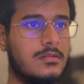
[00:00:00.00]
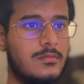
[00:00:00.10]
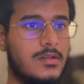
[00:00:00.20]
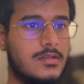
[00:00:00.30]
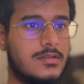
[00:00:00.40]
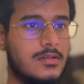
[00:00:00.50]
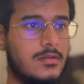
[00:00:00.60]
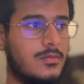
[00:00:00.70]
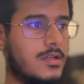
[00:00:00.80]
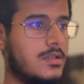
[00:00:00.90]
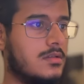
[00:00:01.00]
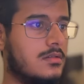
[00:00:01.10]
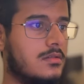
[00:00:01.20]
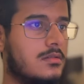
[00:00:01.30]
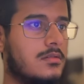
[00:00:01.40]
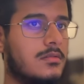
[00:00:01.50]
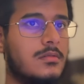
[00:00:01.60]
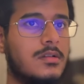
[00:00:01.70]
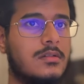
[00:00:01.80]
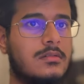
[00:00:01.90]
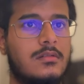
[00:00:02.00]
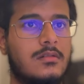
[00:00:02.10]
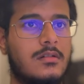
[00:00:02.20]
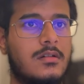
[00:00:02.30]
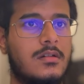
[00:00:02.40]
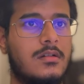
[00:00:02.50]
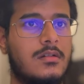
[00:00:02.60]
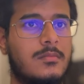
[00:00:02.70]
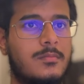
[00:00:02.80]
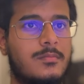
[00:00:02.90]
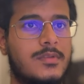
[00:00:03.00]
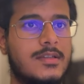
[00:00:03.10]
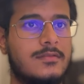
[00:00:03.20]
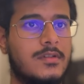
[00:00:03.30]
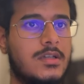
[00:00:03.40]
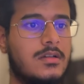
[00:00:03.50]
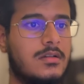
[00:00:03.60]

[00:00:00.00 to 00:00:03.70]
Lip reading: Where is the Qwen Coder? Top this week.